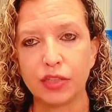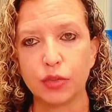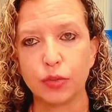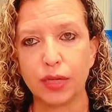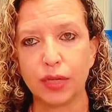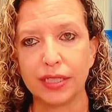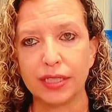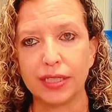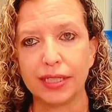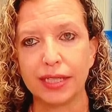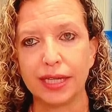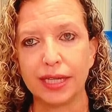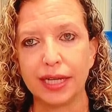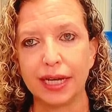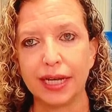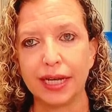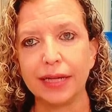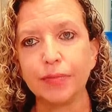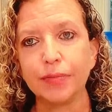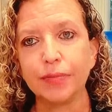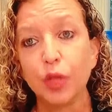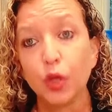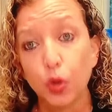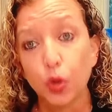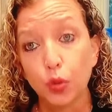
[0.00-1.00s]
Wednesday,
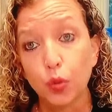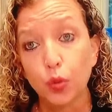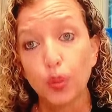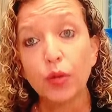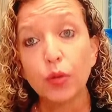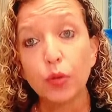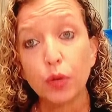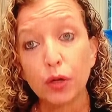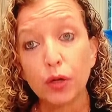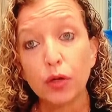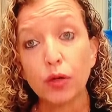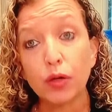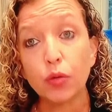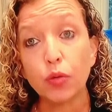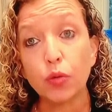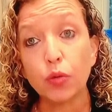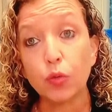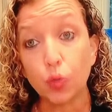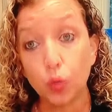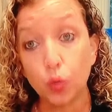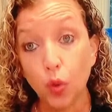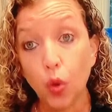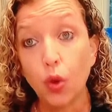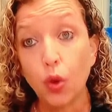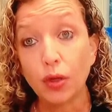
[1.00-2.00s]
we were
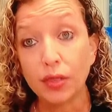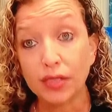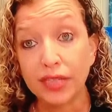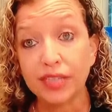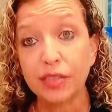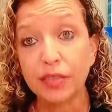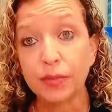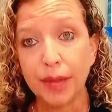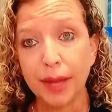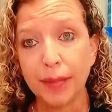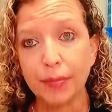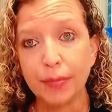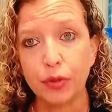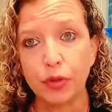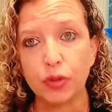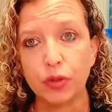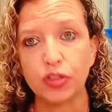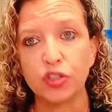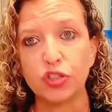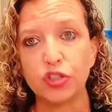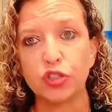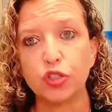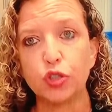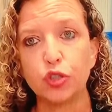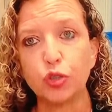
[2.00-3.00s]
warned as
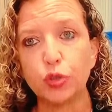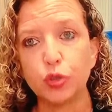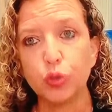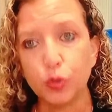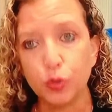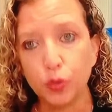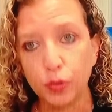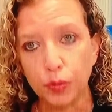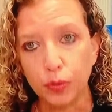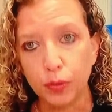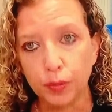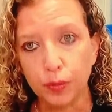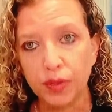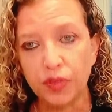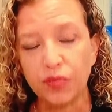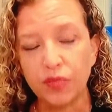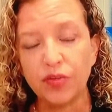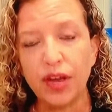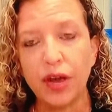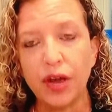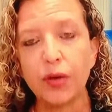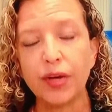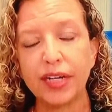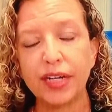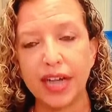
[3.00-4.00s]
members to be
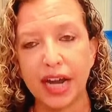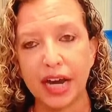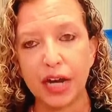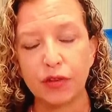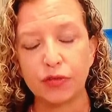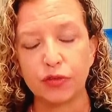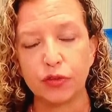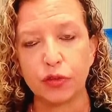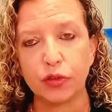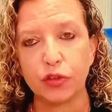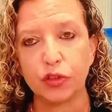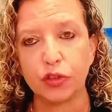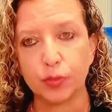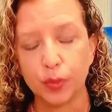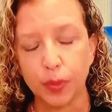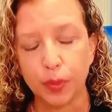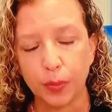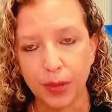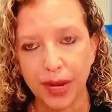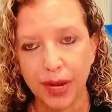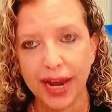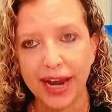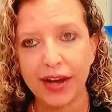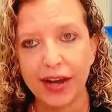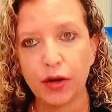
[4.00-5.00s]
very careful, to
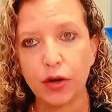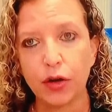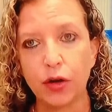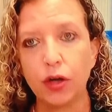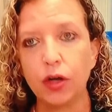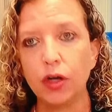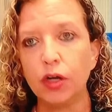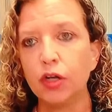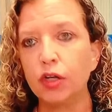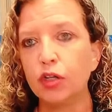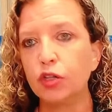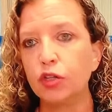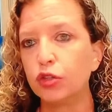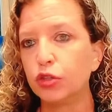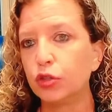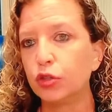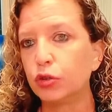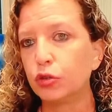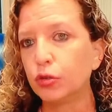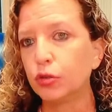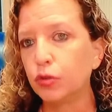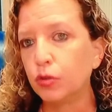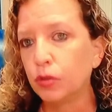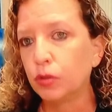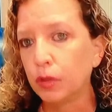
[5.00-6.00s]
prepare,
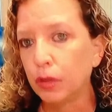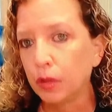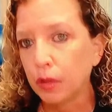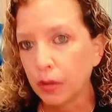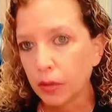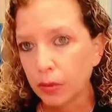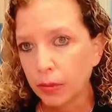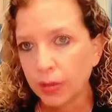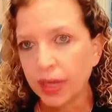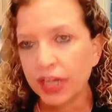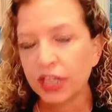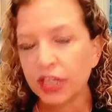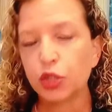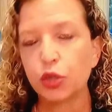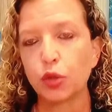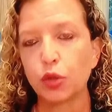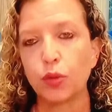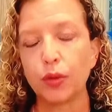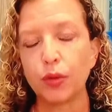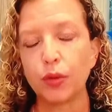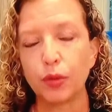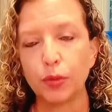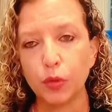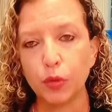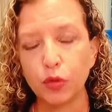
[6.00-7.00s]
to make sure
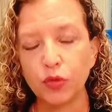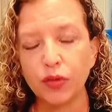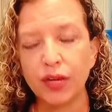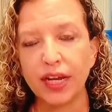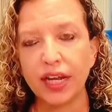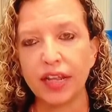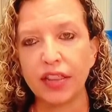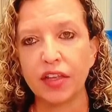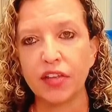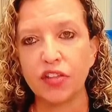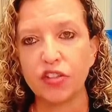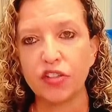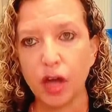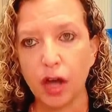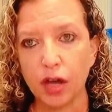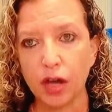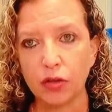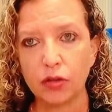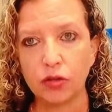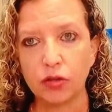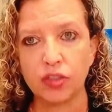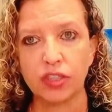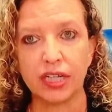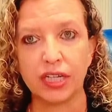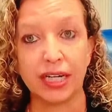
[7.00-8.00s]
we were moving in the
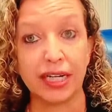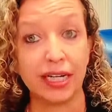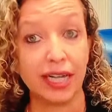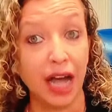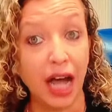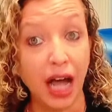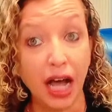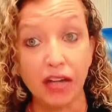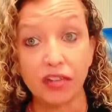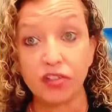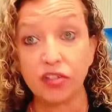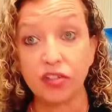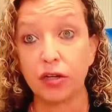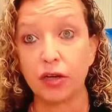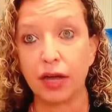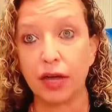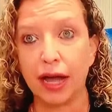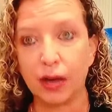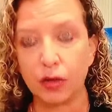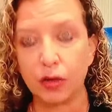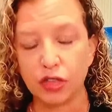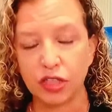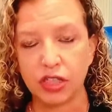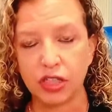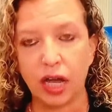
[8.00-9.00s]
tunnels and not
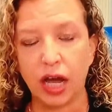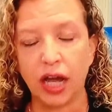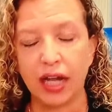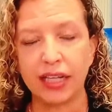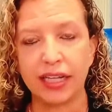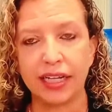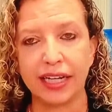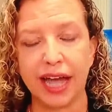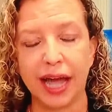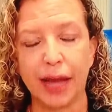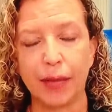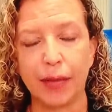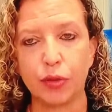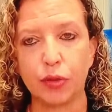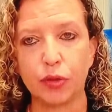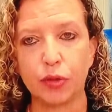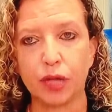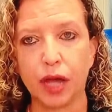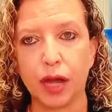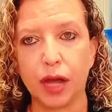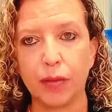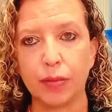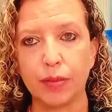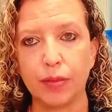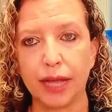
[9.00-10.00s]
outside the Capitol
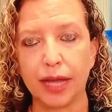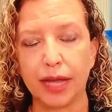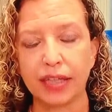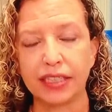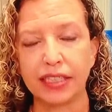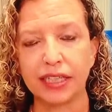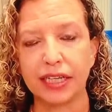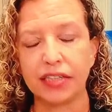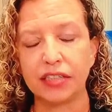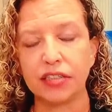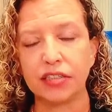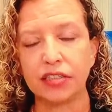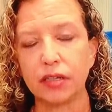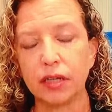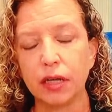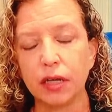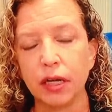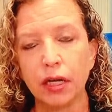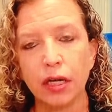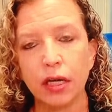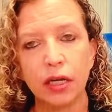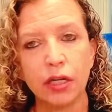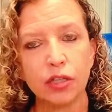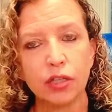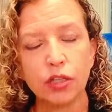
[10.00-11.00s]
complex. And
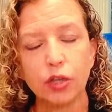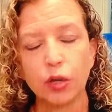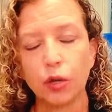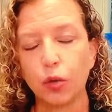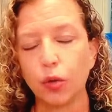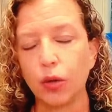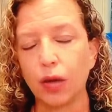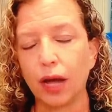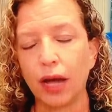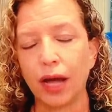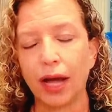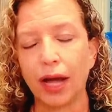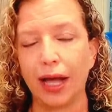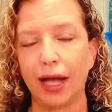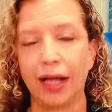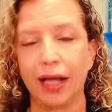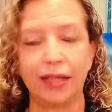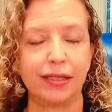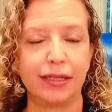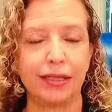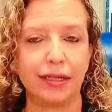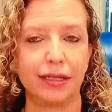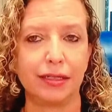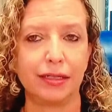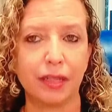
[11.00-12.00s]
so uh,
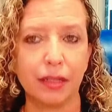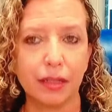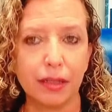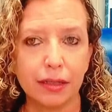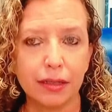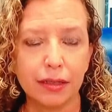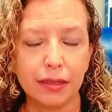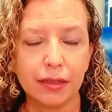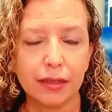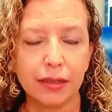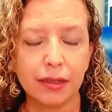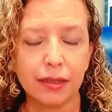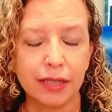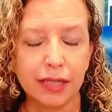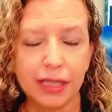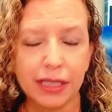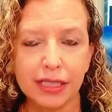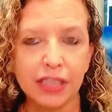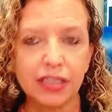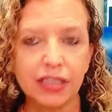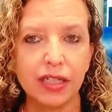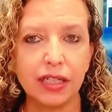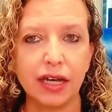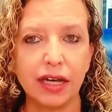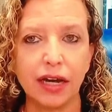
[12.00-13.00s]
to, to, to
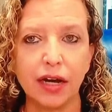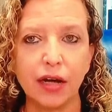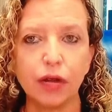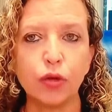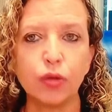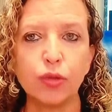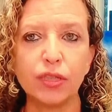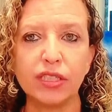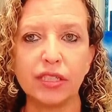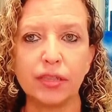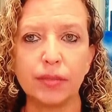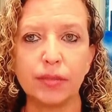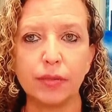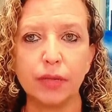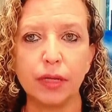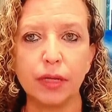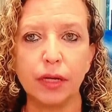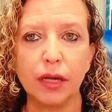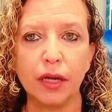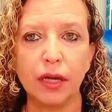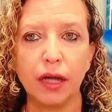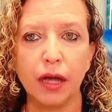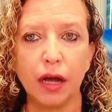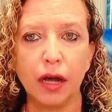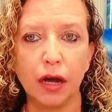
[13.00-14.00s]
listen to the heroism
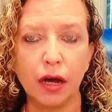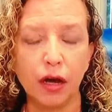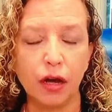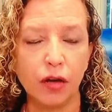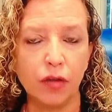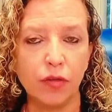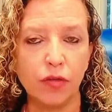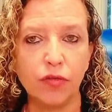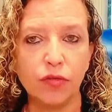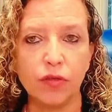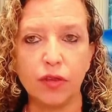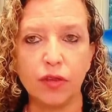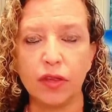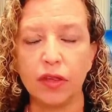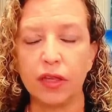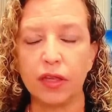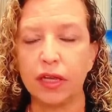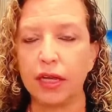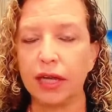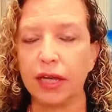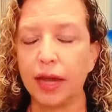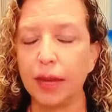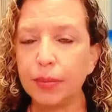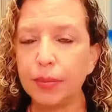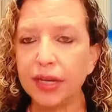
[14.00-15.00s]
of
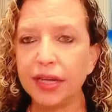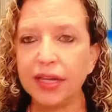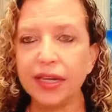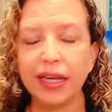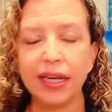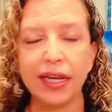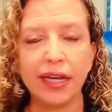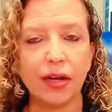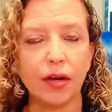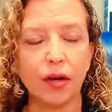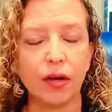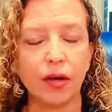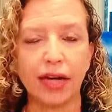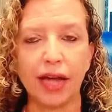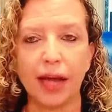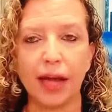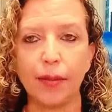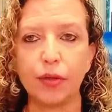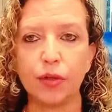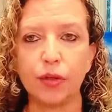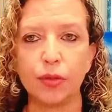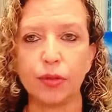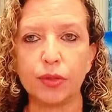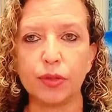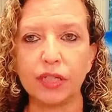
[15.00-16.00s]
the MPD and our
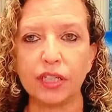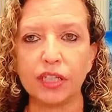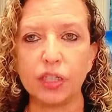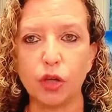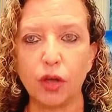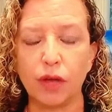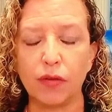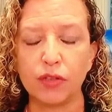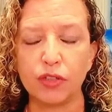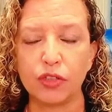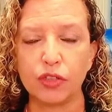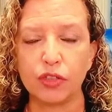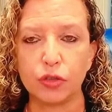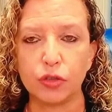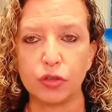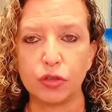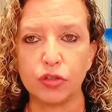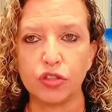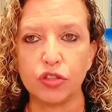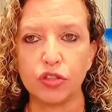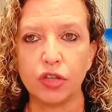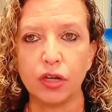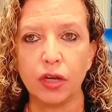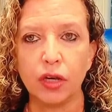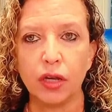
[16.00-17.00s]
Capitol police
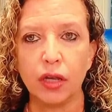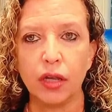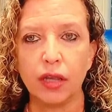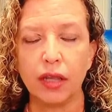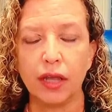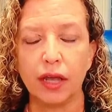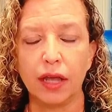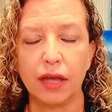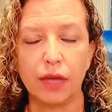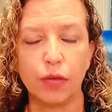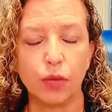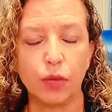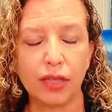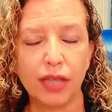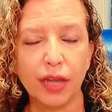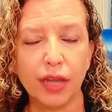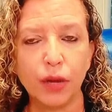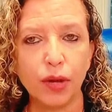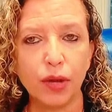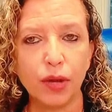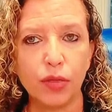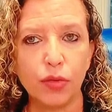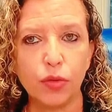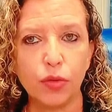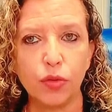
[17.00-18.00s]
officers and what they
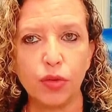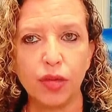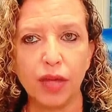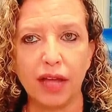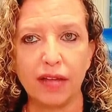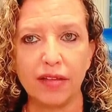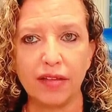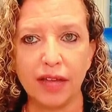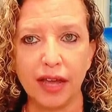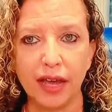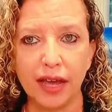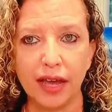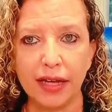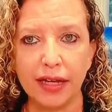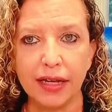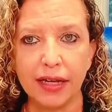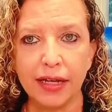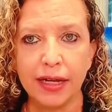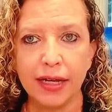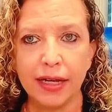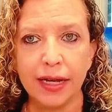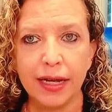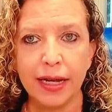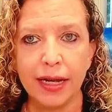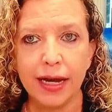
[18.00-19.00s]
went through that day,
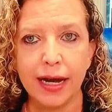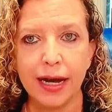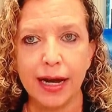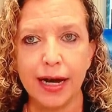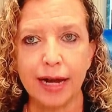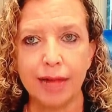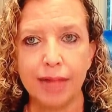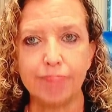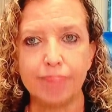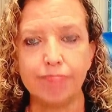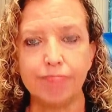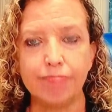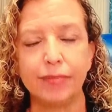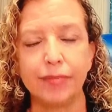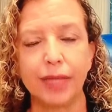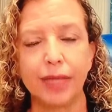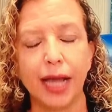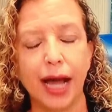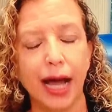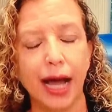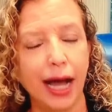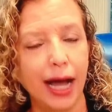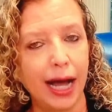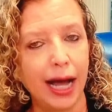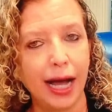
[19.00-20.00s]
um,
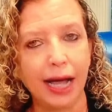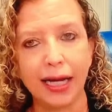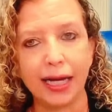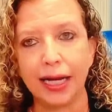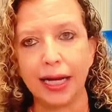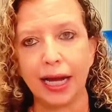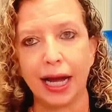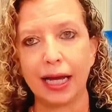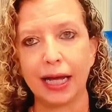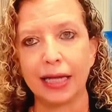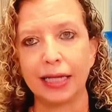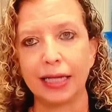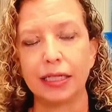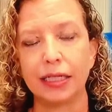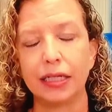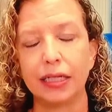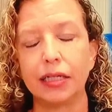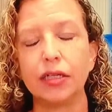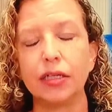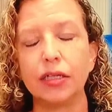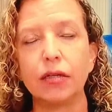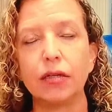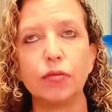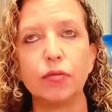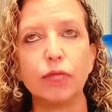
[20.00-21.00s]
I, I
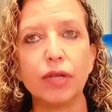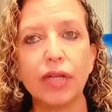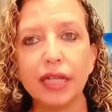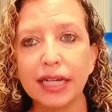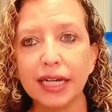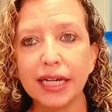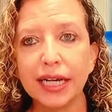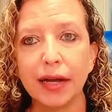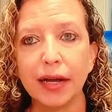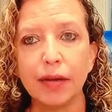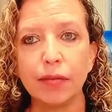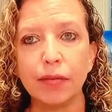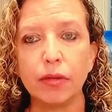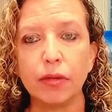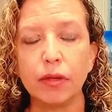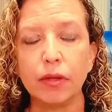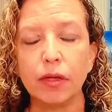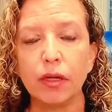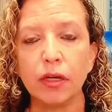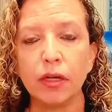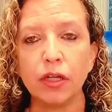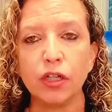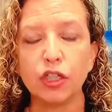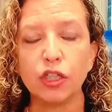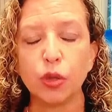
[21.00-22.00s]
really am
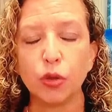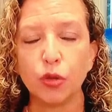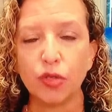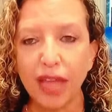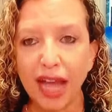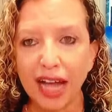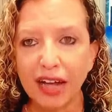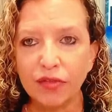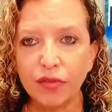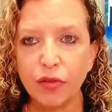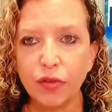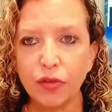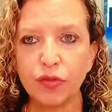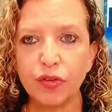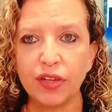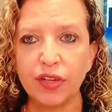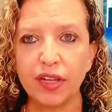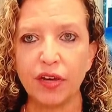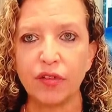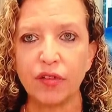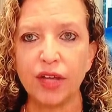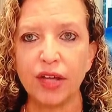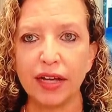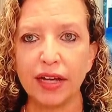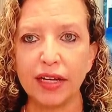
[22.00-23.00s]
so thankful for
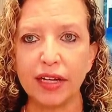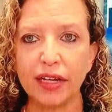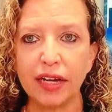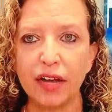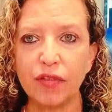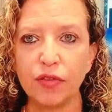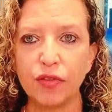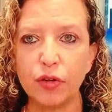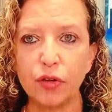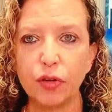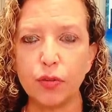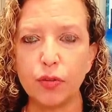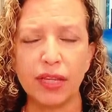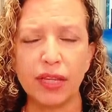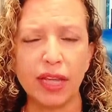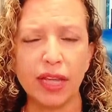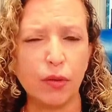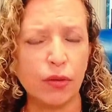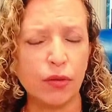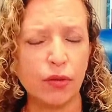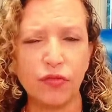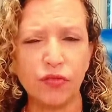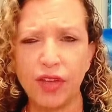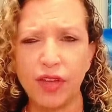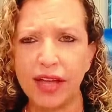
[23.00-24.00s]
their valiant effort, but they
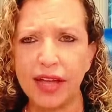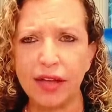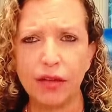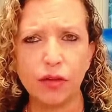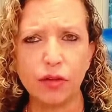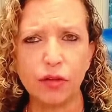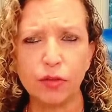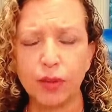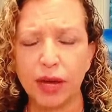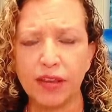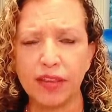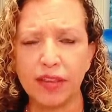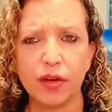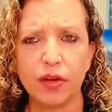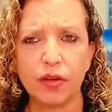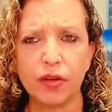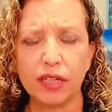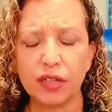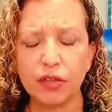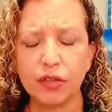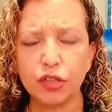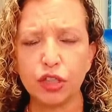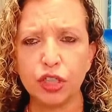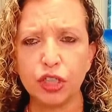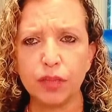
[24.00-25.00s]
were failed by their
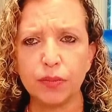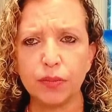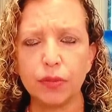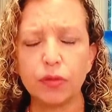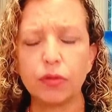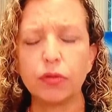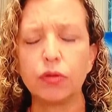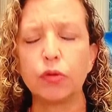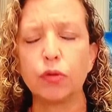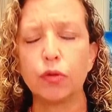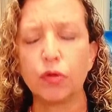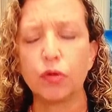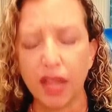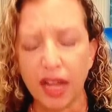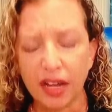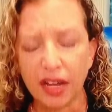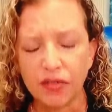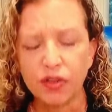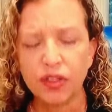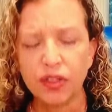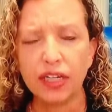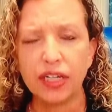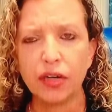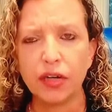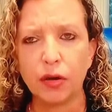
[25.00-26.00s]
leadership, who
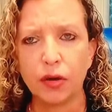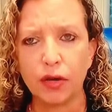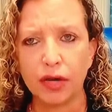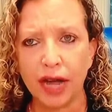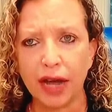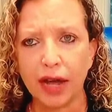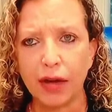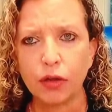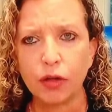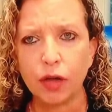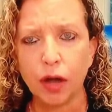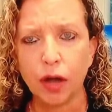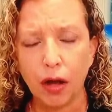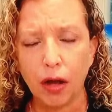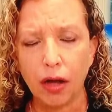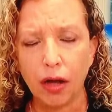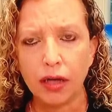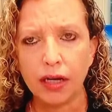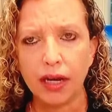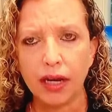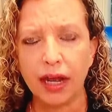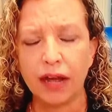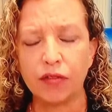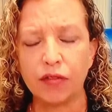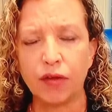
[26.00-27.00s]
thankfully are now
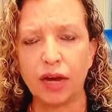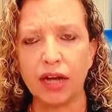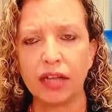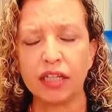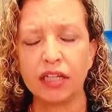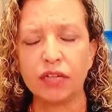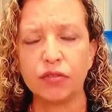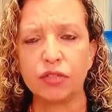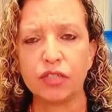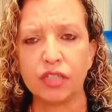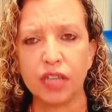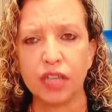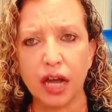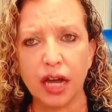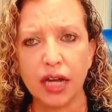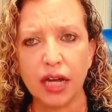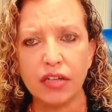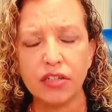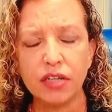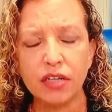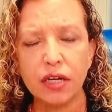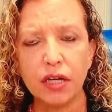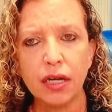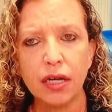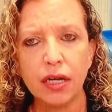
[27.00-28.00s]
gone and rightly resigned.